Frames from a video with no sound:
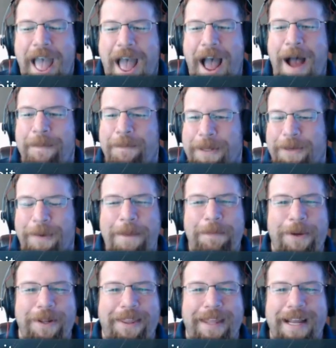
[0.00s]
um, but the Red
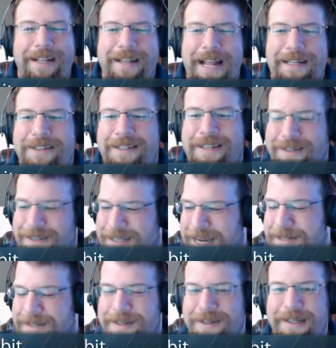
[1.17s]
Bull thing, that still
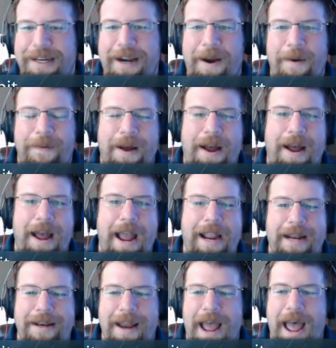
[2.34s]
sits. You know, uh, I
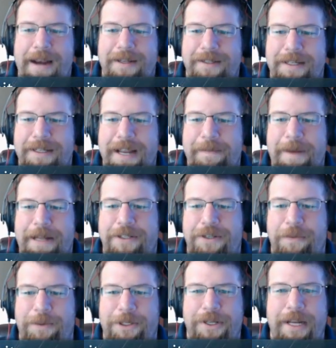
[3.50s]
could honestly say I'm not
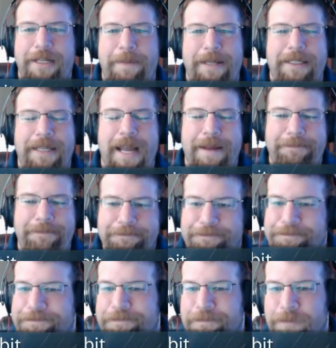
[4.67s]
super psyched about that.
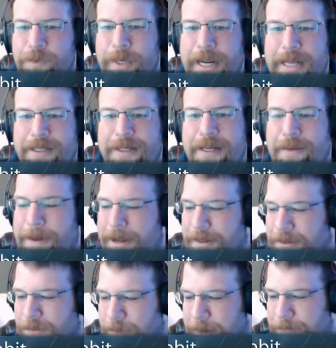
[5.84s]
What do you guys think
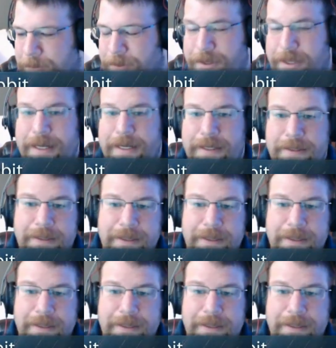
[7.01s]
about the Red Bull thing?